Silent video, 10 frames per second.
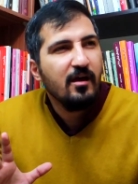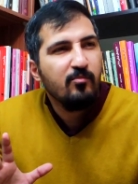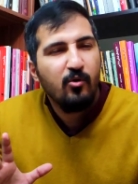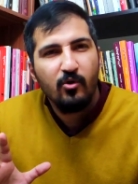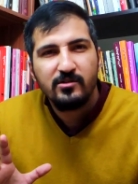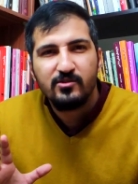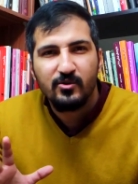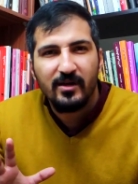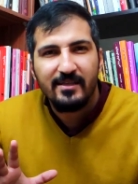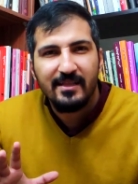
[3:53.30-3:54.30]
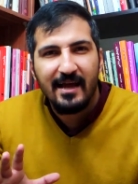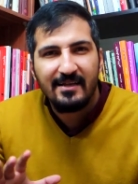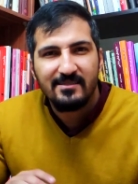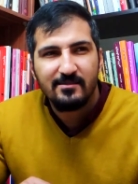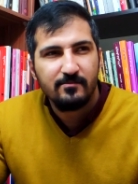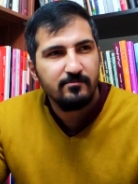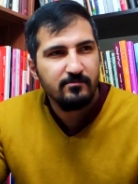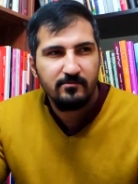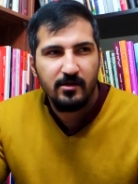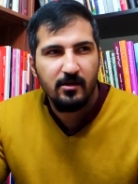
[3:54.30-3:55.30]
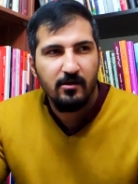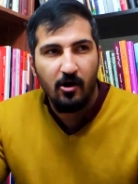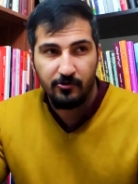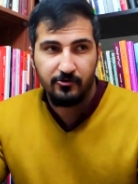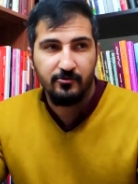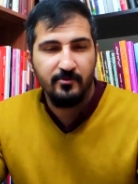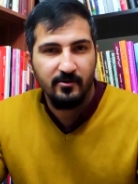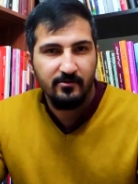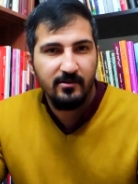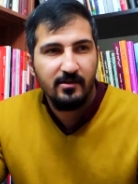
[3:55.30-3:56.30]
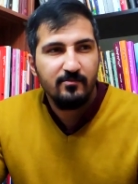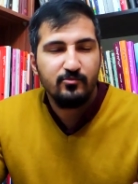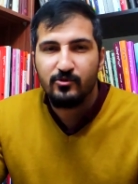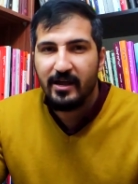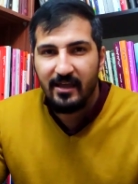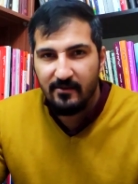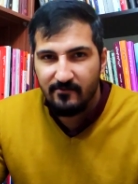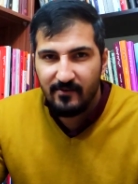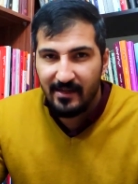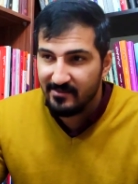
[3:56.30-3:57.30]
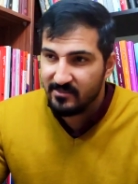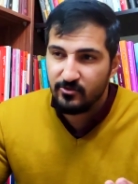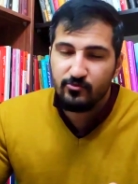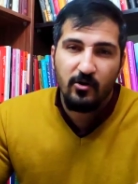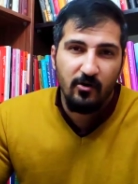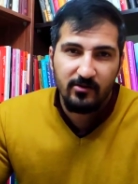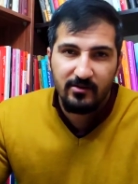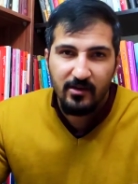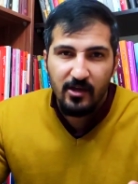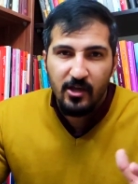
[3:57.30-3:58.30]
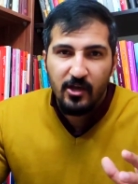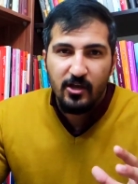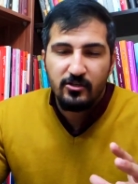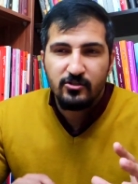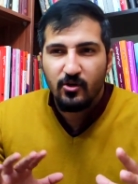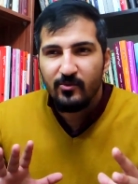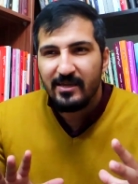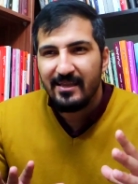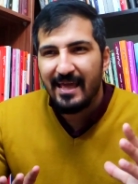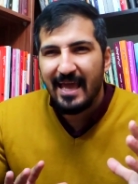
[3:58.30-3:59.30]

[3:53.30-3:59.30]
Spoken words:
portrayed as honorable, brave, and strong. So we can